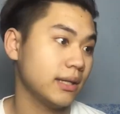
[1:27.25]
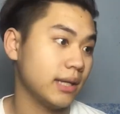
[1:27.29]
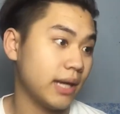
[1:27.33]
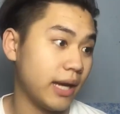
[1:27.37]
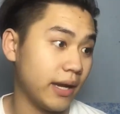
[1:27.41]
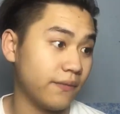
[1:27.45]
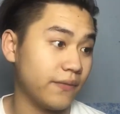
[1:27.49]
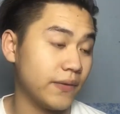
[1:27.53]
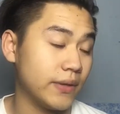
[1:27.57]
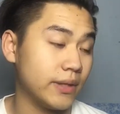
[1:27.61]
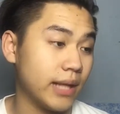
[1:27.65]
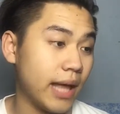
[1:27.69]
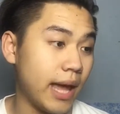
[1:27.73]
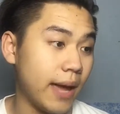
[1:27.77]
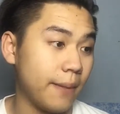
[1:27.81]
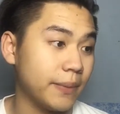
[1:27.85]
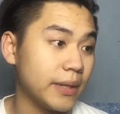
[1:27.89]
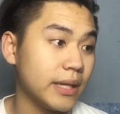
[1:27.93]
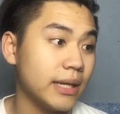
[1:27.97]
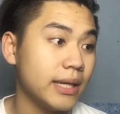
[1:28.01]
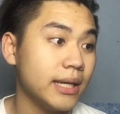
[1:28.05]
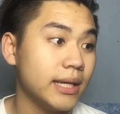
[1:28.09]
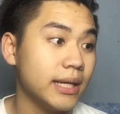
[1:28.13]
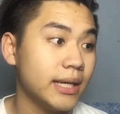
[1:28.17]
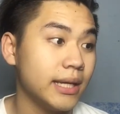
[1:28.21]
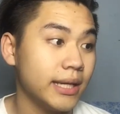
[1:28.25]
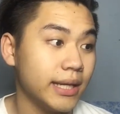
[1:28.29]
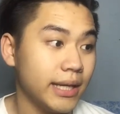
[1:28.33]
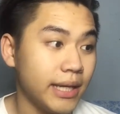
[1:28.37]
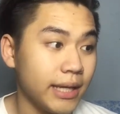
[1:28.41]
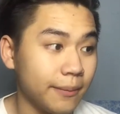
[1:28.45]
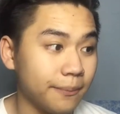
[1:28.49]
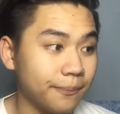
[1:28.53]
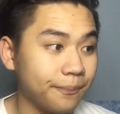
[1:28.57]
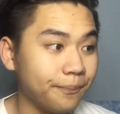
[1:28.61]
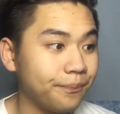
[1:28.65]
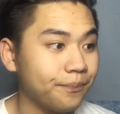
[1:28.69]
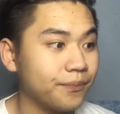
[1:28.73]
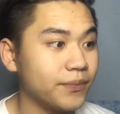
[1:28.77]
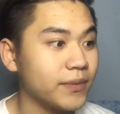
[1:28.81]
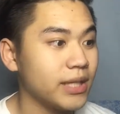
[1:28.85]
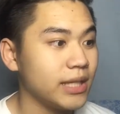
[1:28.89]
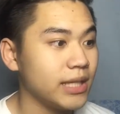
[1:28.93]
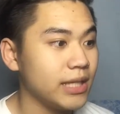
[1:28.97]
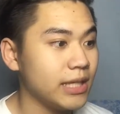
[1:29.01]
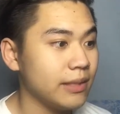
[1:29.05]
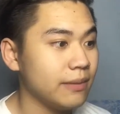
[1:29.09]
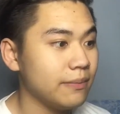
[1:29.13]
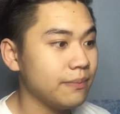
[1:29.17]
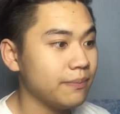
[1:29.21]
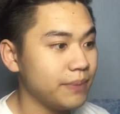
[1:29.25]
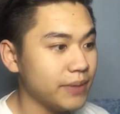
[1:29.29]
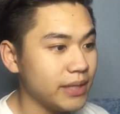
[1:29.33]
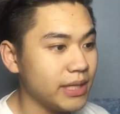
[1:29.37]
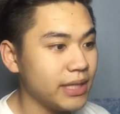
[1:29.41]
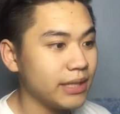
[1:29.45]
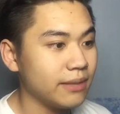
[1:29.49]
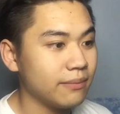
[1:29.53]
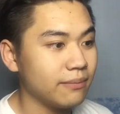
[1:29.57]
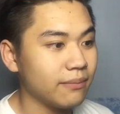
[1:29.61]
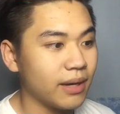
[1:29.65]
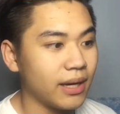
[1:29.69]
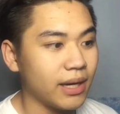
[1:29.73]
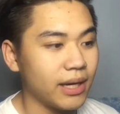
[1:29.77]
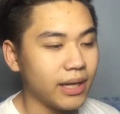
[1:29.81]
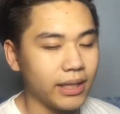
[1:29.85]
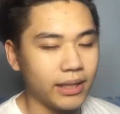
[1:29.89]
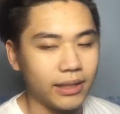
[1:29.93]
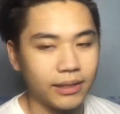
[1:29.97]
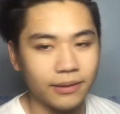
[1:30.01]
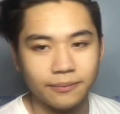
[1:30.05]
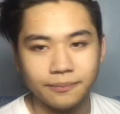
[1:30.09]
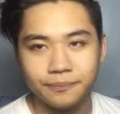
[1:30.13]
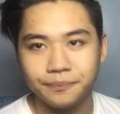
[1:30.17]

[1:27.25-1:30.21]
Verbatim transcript: I feel happy. Him, he beat my